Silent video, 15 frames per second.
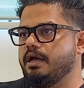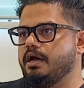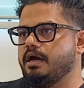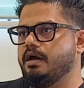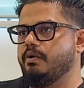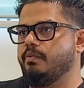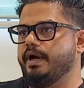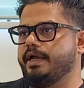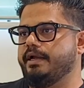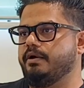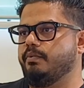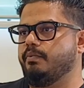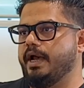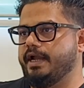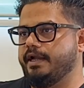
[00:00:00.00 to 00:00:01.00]
While
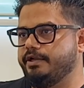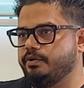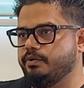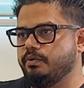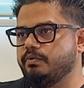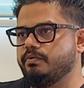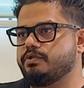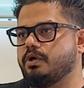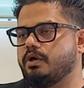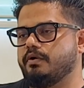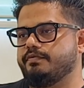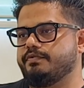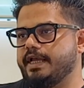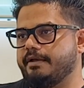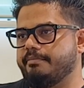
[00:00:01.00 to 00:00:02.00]
a value sort
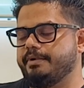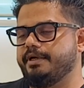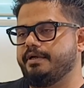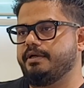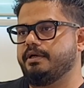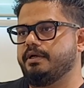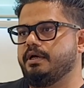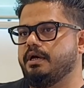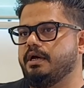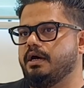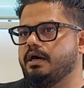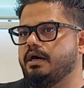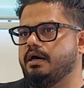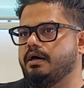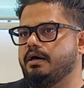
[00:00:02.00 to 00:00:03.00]
of segment,
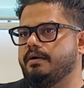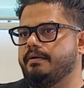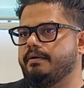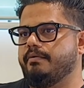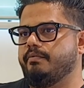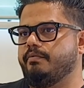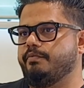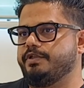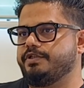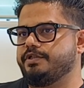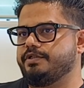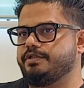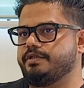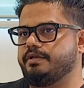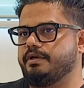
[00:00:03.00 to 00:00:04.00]
which
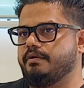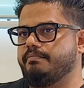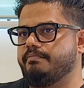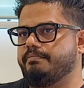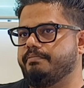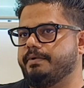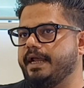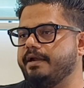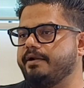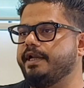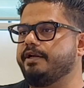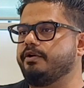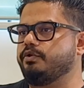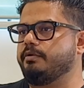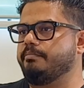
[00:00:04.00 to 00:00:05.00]
is
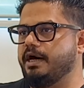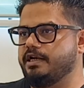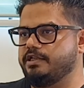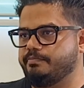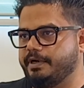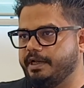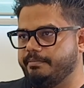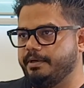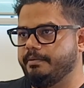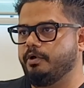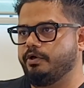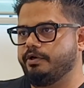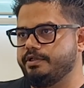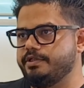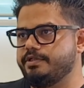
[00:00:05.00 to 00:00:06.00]
catering to the mass premium
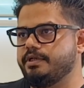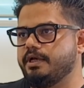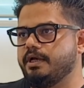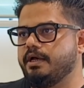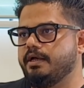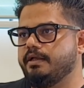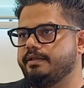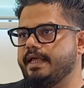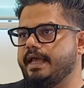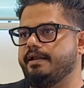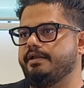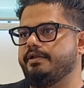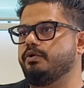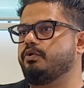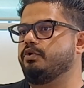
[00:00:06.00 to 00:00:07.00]
audience,
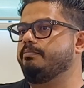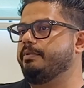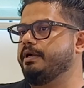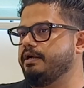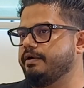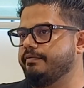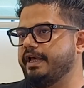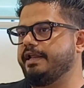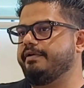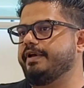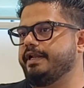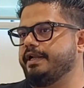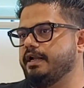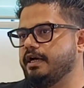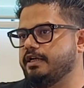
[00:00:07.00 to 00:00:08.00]
then you could build a very,
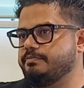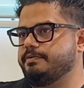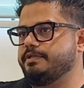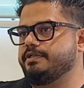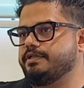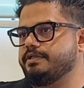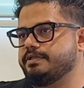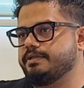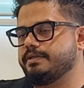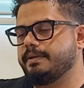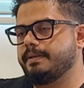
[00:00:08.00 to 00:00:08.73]
very large business.